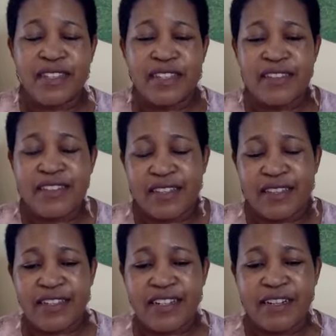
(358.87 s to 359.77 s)
things that
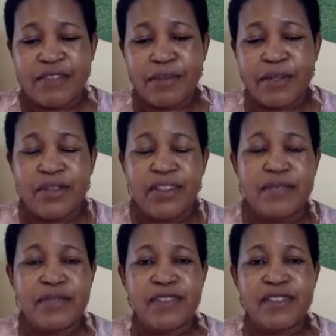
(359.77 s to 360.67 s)
they love about
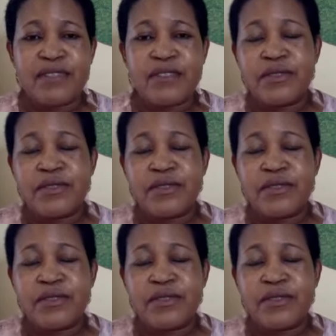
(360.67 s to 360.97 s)
themselves.